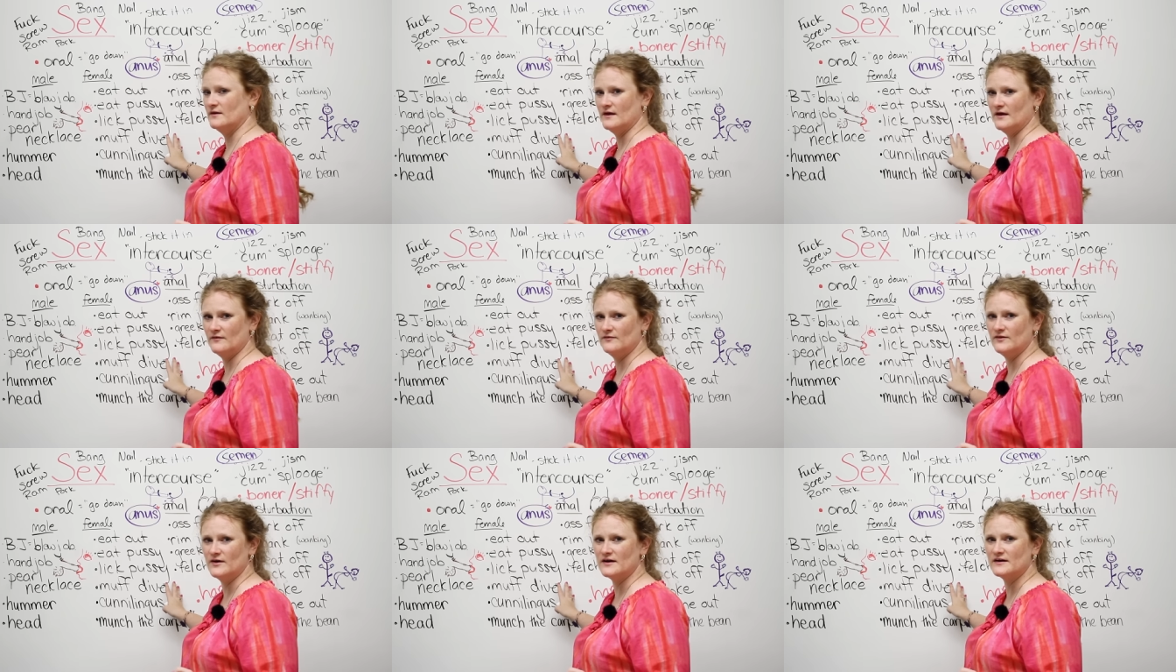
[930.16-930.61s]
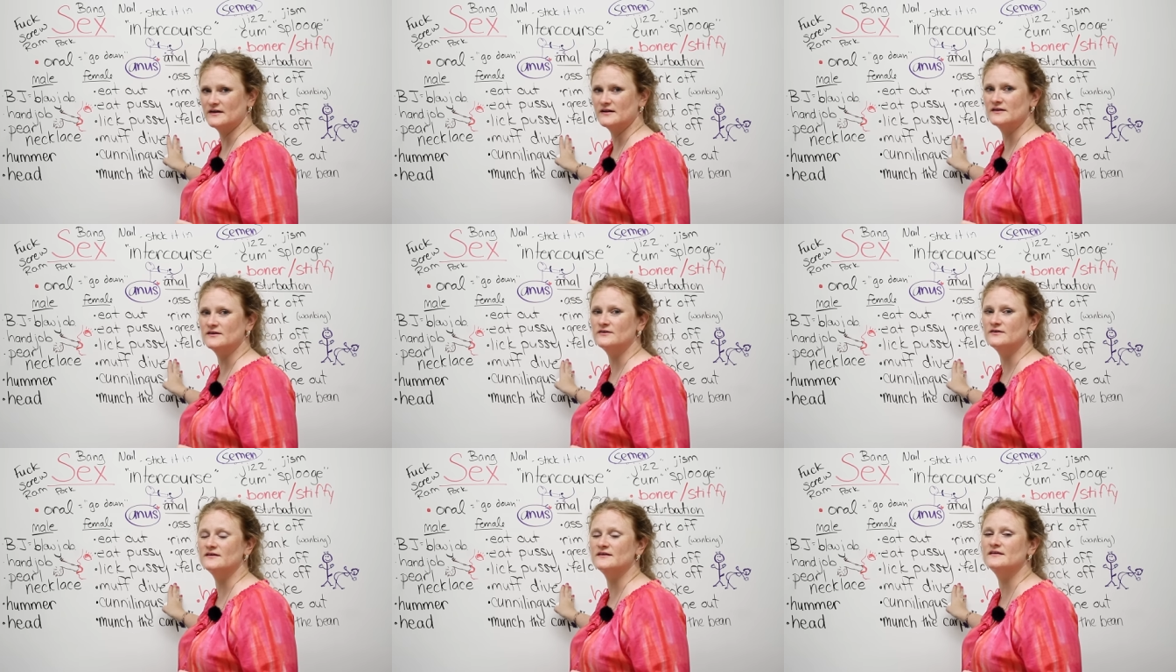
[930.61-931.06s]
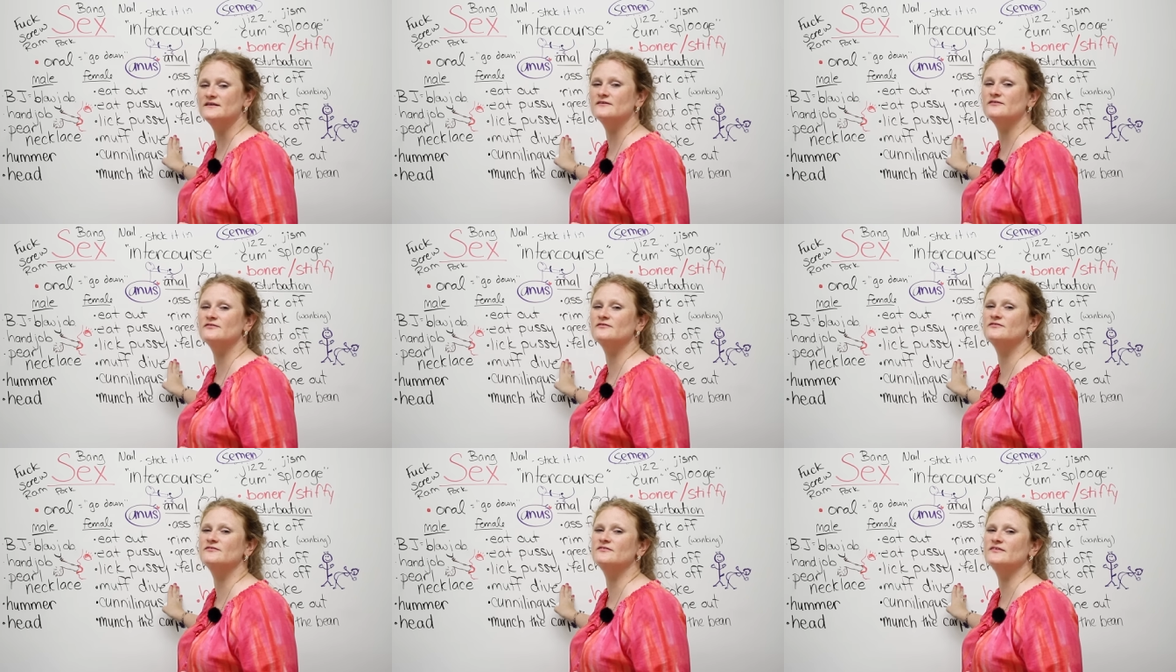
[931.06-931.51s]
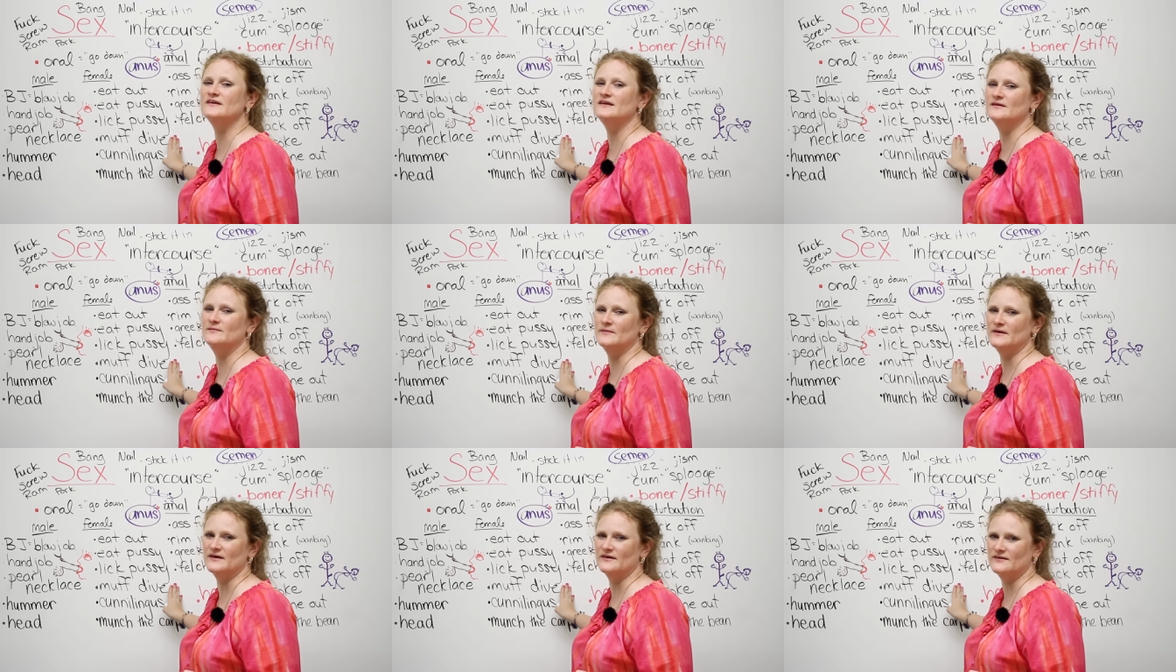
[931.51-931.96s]
have not included the
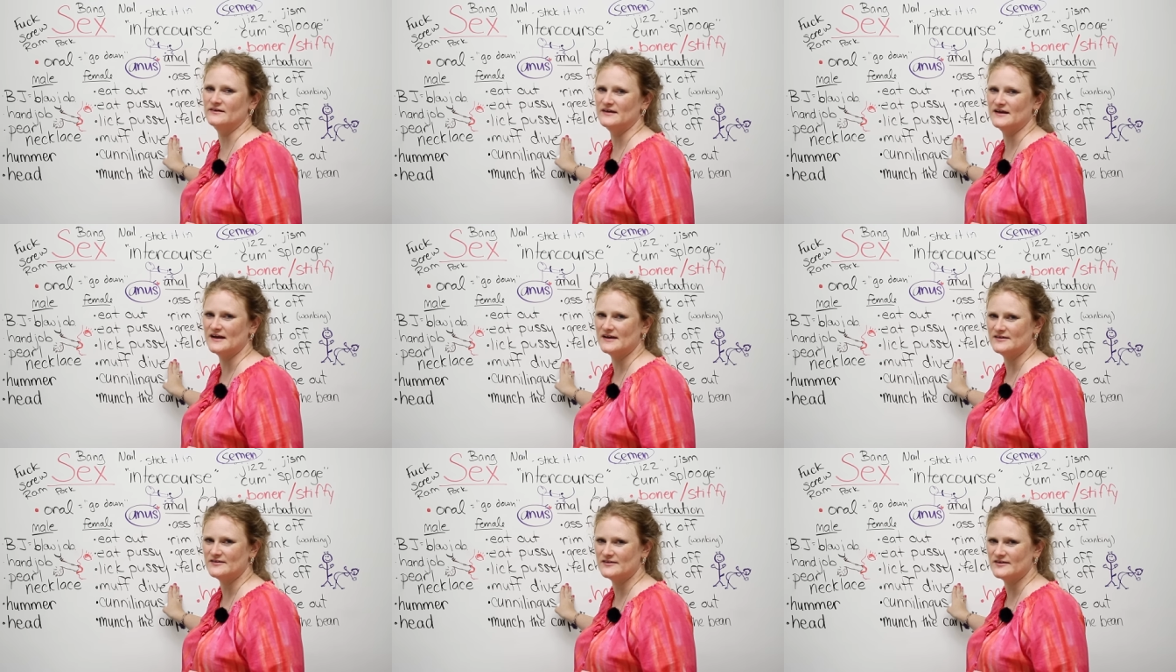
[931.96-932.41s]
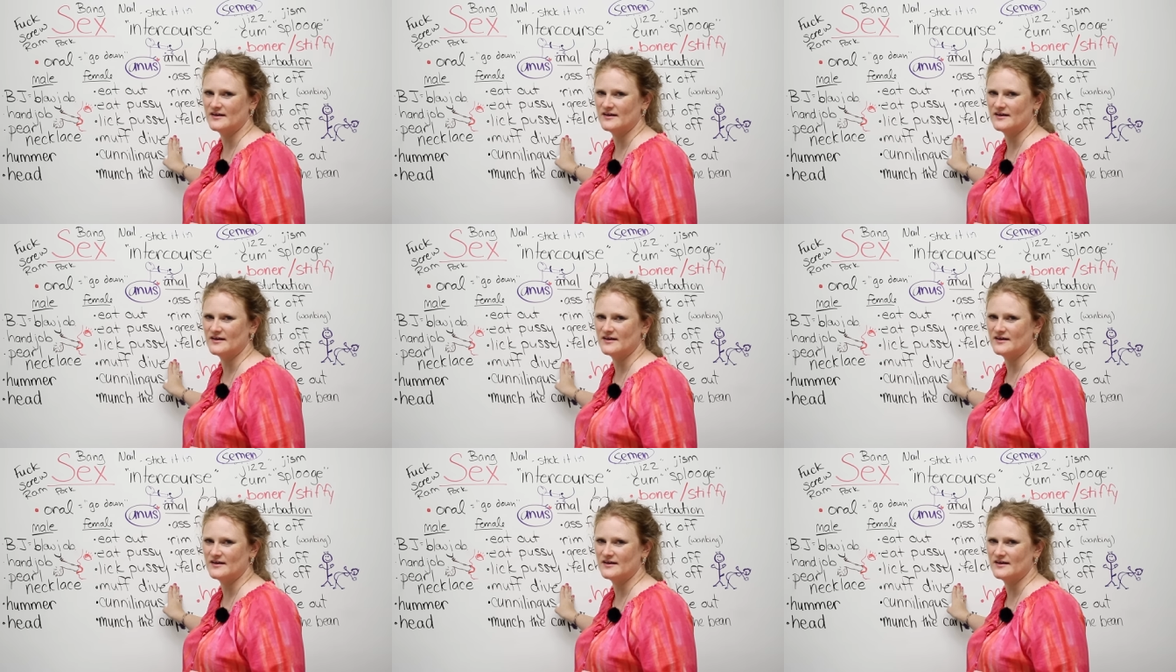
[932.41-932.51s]
female yet.